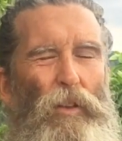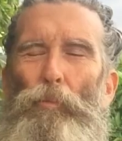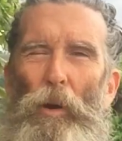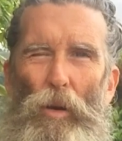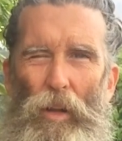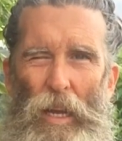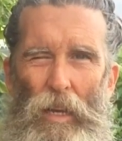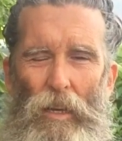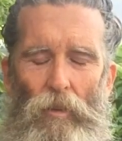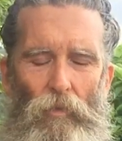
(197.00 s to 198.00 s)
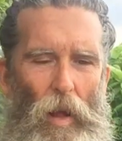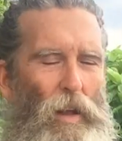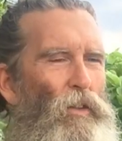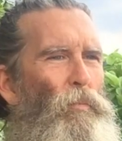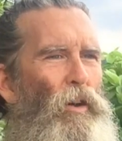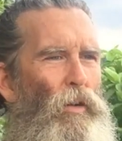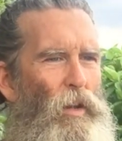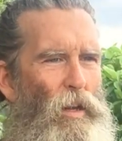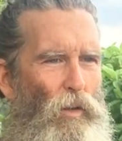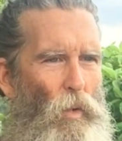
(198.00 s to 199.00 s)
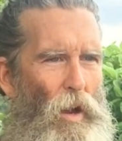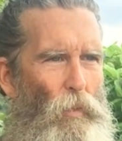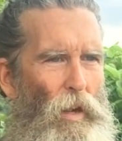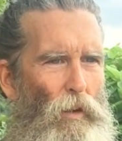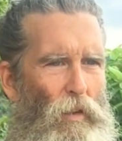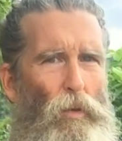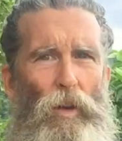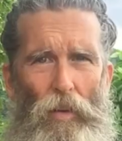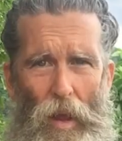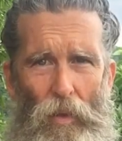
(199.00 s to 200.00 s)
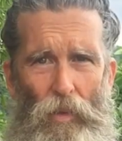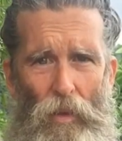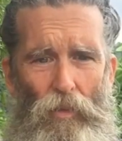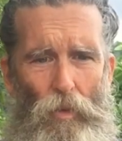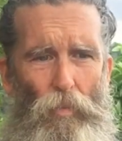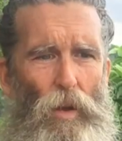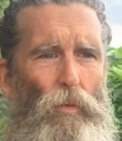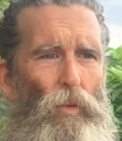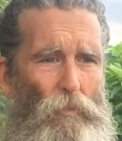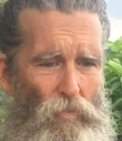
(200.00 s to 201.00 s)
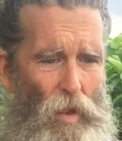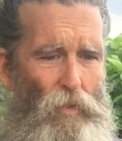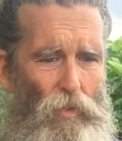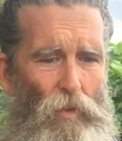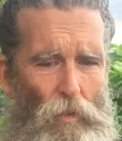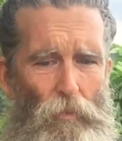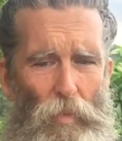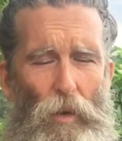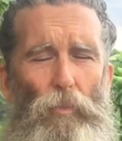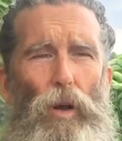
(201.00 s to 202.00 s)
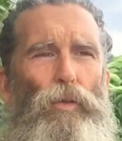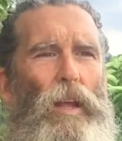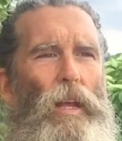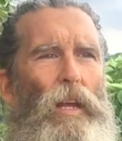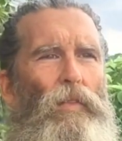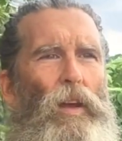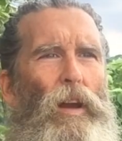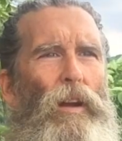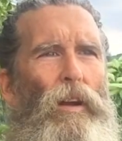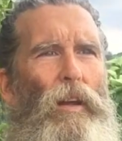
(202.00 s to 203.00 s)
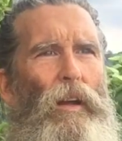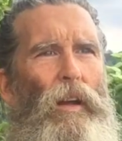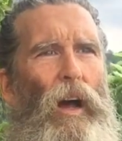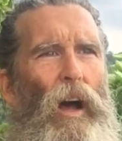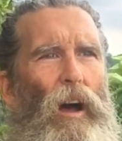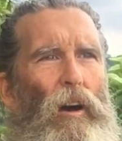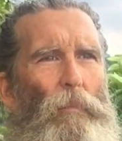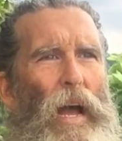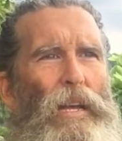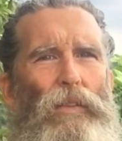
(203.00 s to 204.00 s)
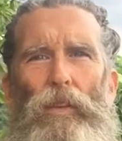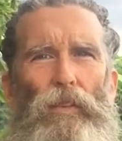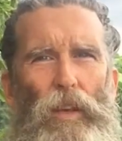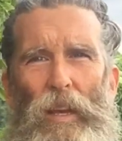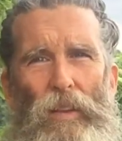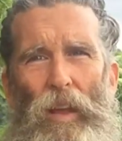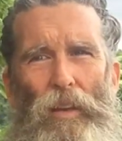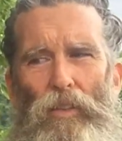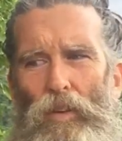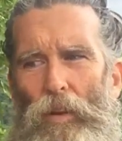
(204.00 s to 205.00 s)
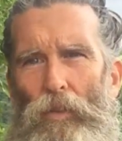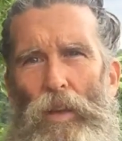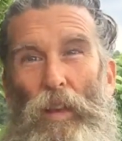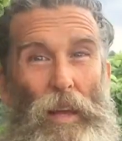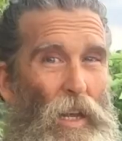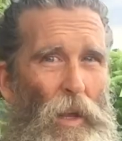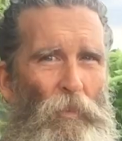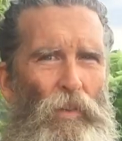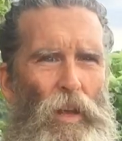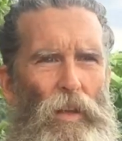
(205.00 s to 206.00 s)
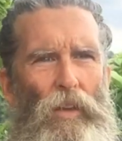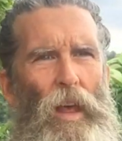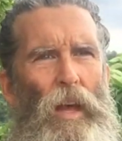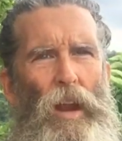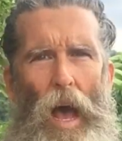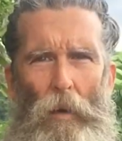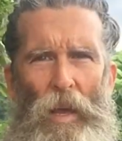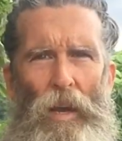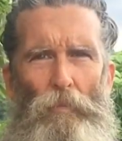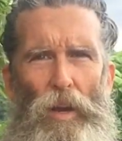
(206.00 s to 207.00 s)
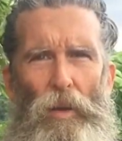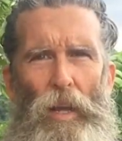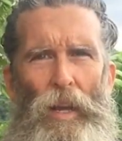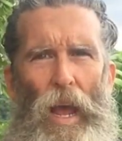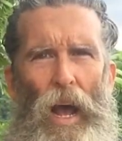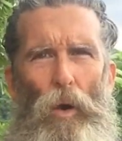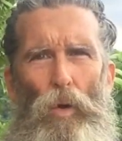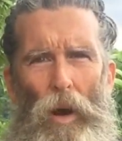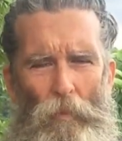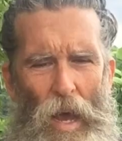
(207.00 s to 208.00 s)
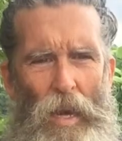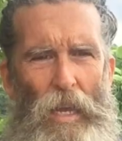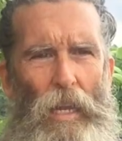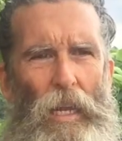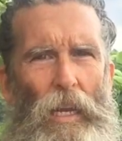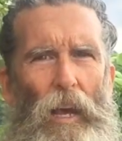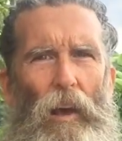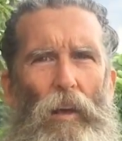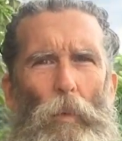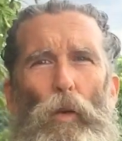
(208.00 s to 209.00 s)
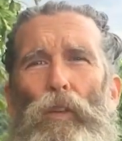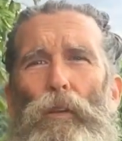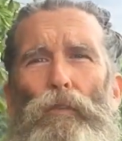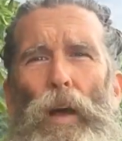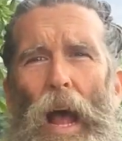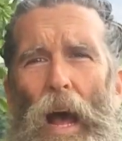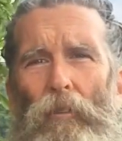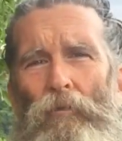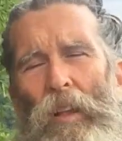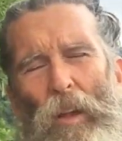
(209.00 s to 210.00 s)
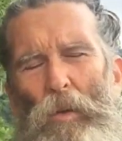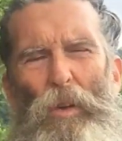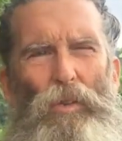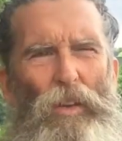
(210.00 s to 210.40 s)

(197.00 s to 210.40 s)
spirulina. I eat spirulina quite regularly, which has has a good bit of protein in there. I eat the seeds. I eat chia seeds. I eat hemp seeds. Now I'm in a period now where I'm not eating overt fat. We'll